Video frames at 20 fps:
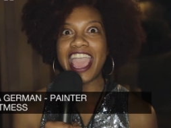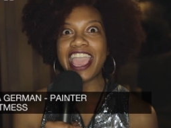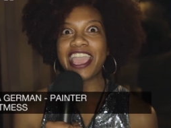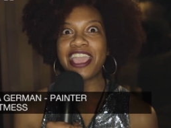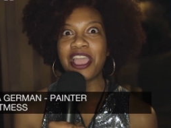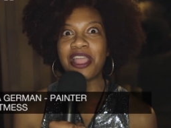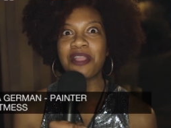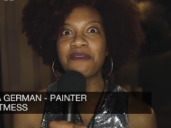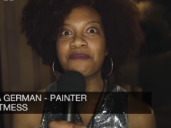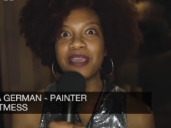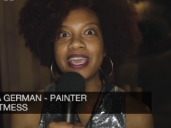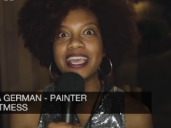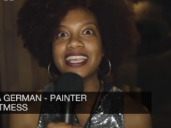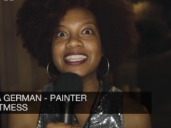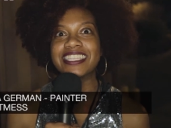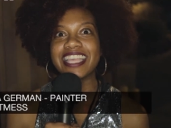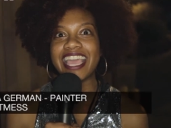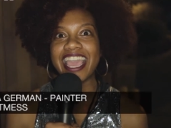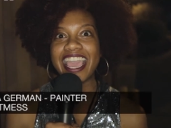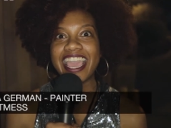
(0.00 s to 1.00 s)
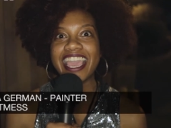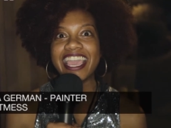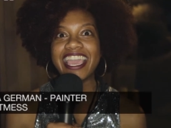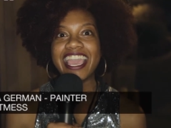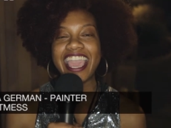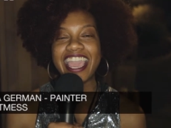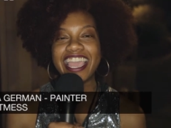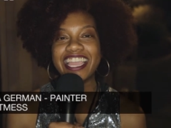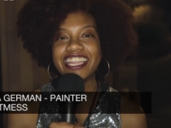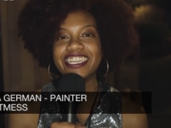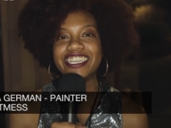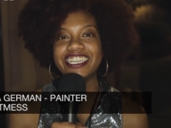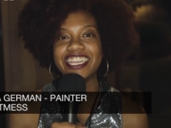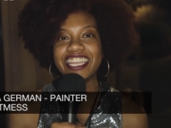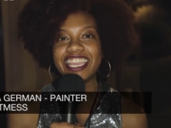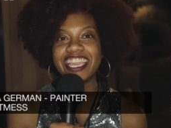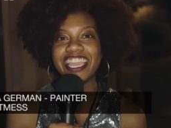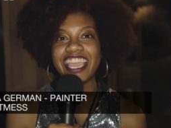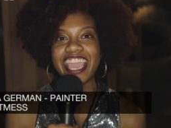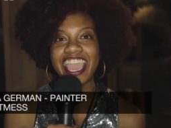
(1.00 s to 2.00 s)
a heart mess a h
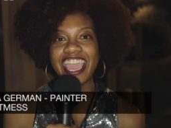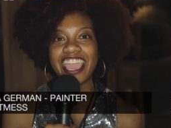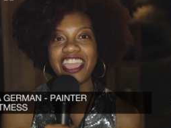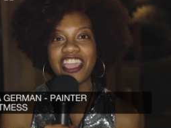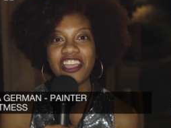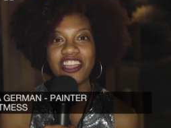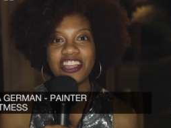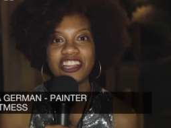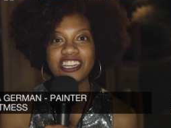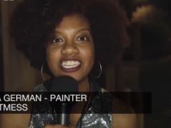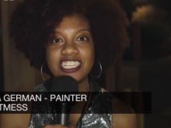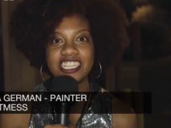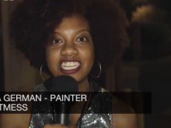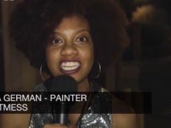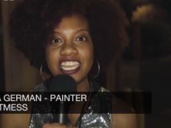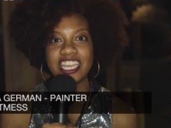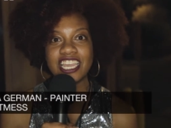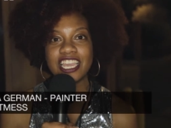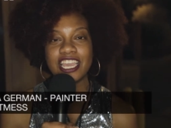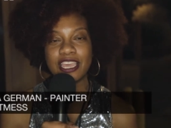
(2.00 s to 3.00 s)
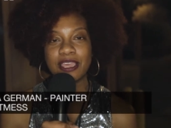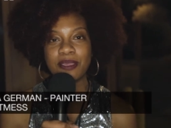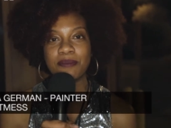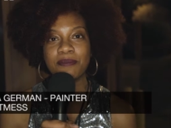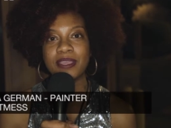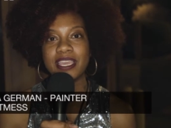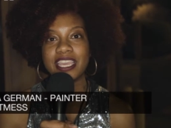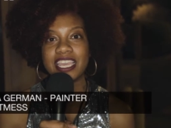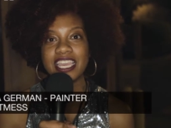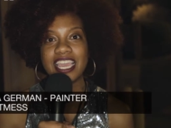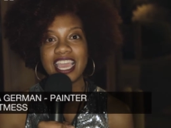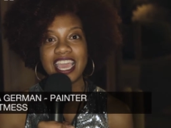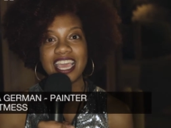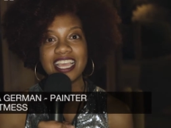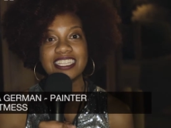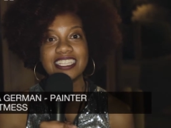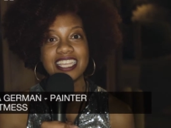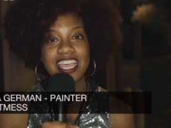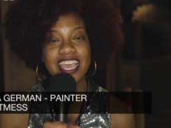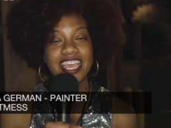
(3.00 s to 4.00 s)
e a r t m e
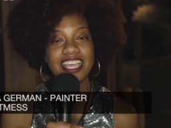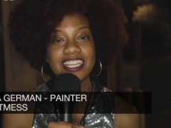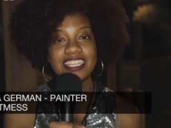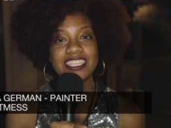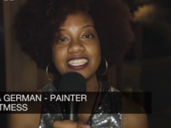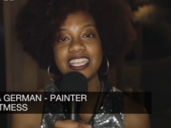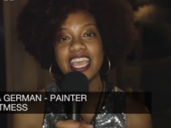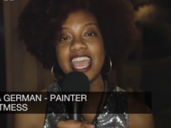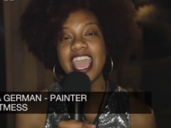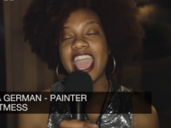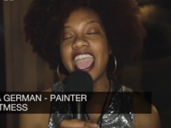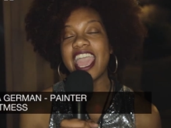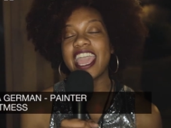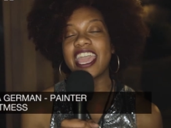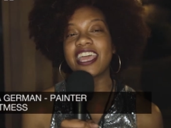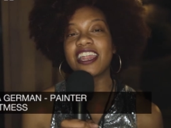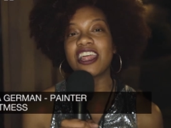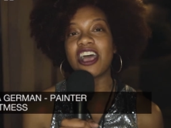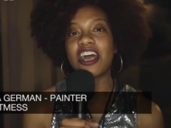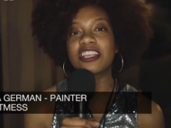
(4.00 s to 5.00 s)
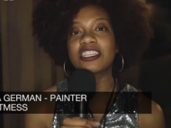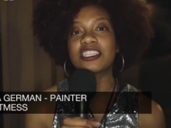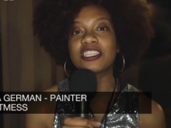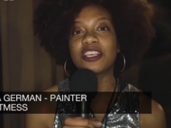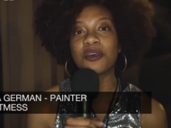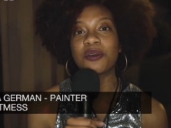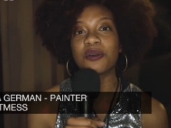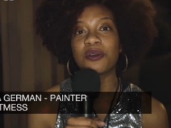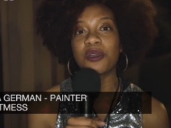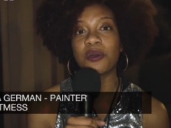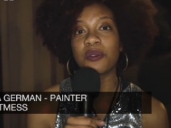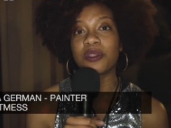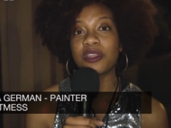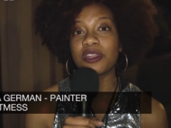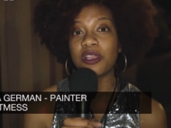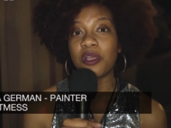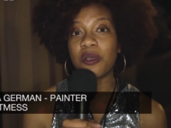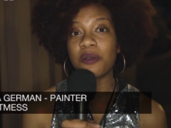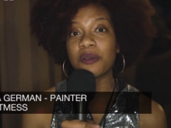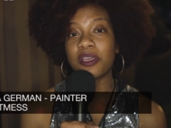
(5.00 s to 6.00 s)
s s, and also Golden
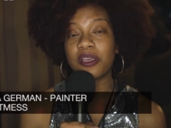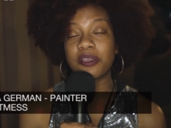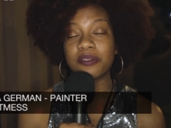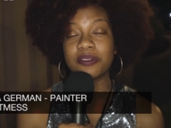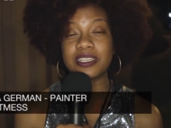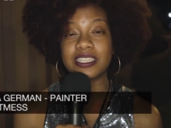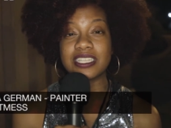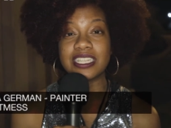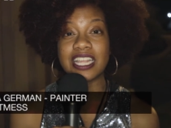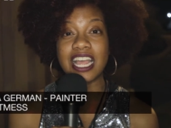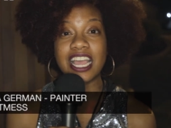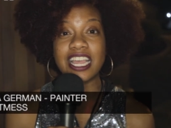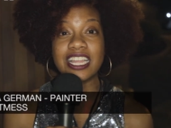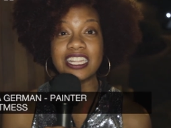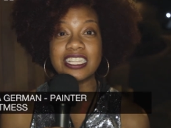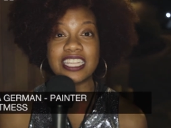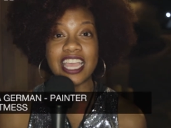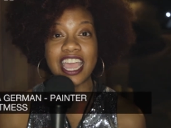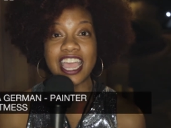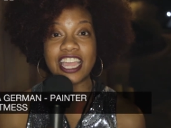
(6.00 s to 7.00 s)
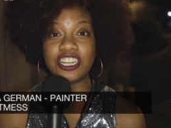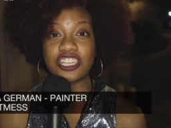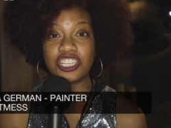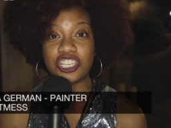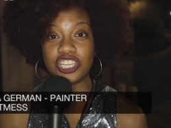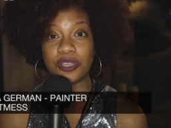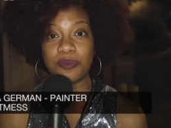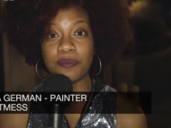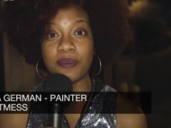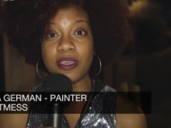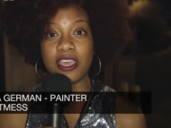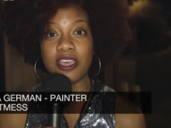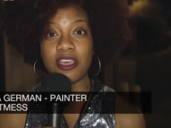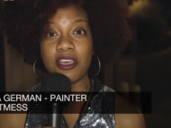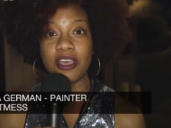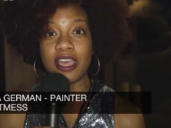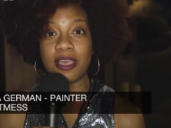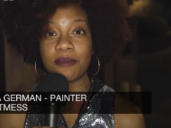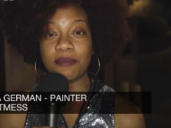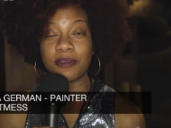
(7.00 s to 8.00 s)
Cocoa Designs at Gmail.
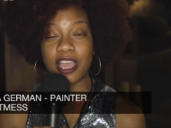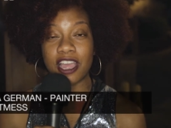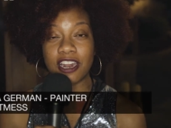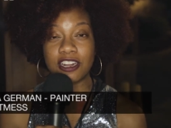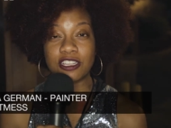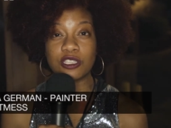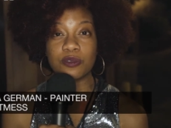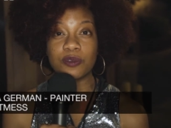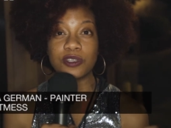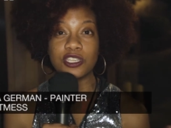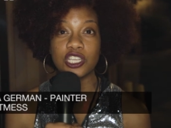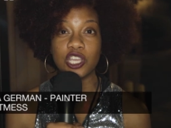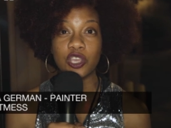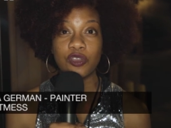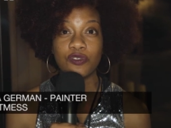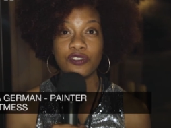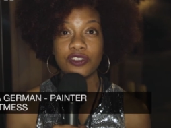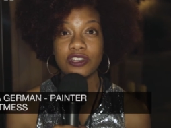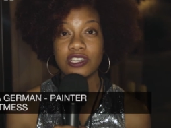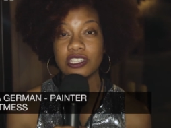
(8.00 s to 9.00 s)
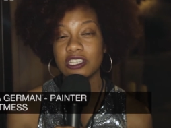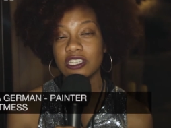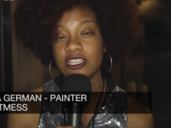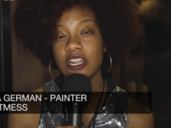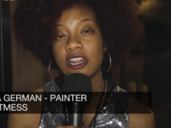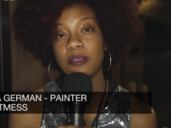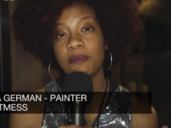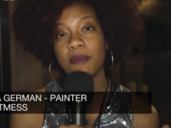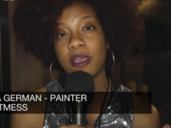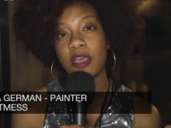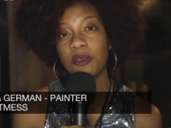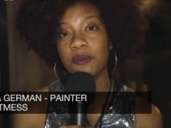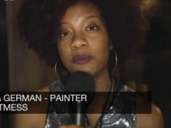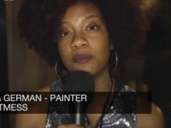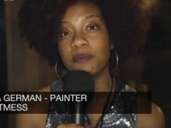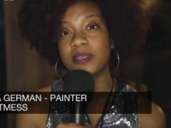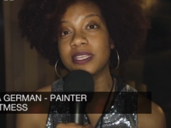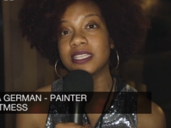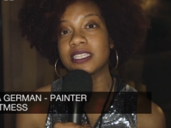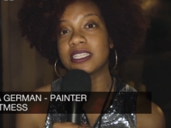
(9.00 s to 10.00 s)
I'm kind of switching over into starting my own
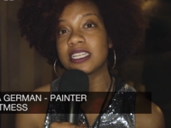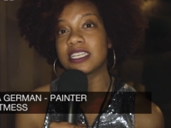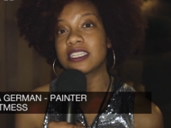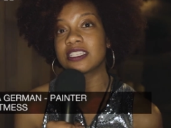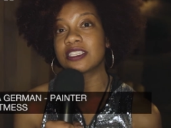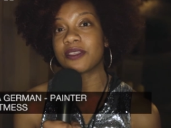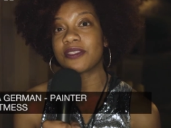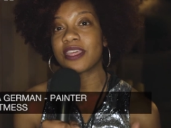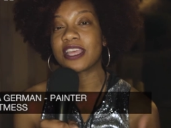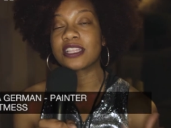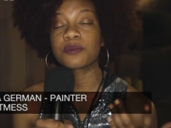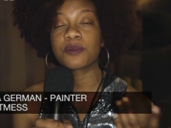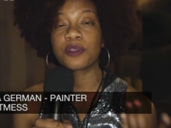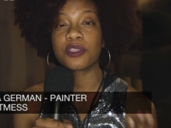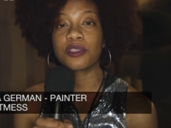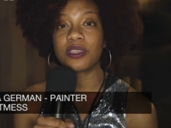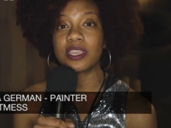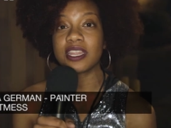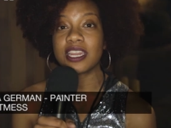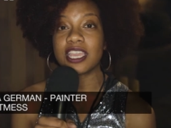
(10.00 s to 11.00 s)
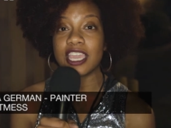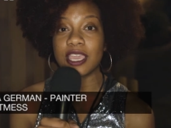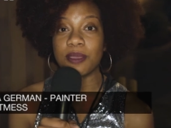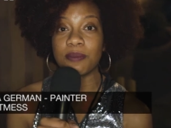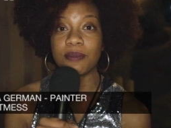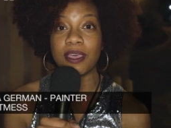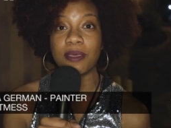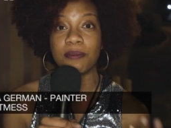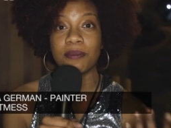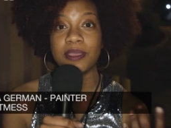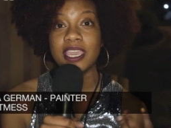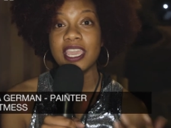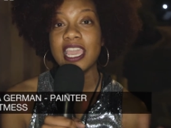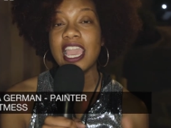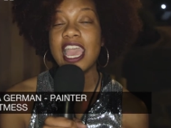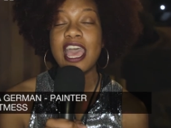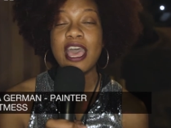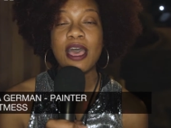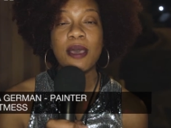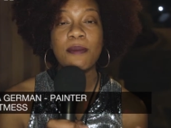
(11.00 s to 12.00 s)
business, so that's where you can email me
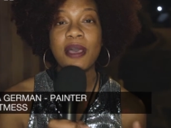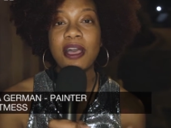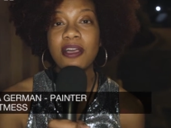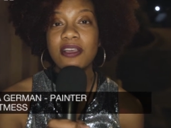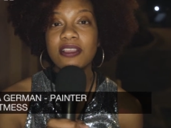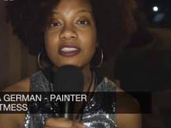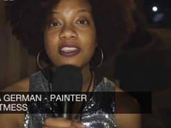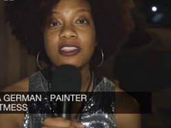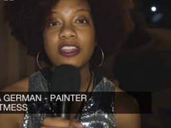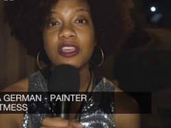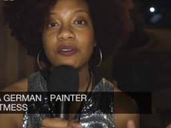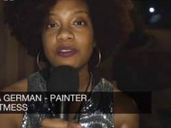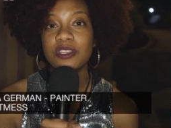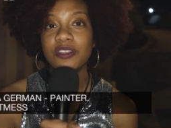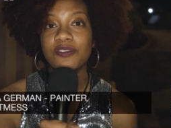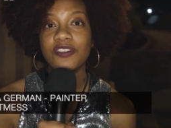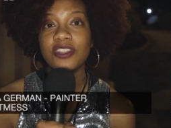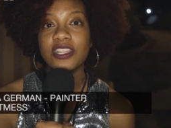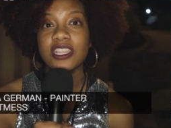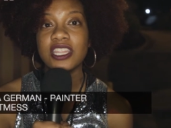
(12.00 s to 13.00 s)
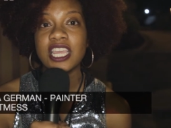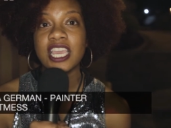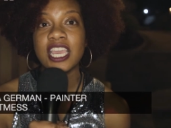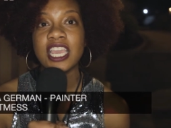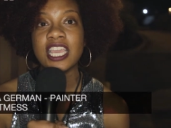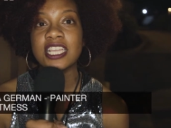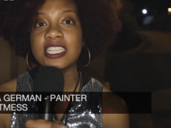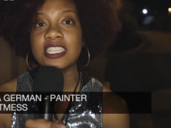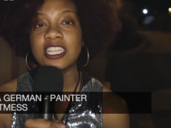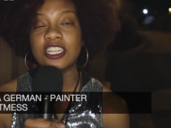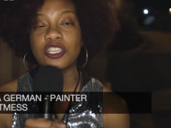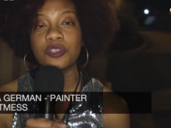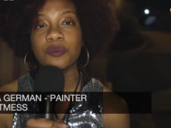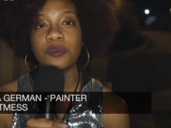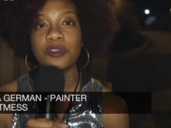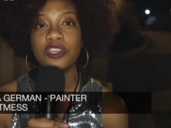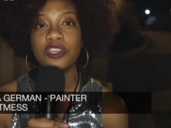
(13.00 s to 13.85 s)
about you know different things that you want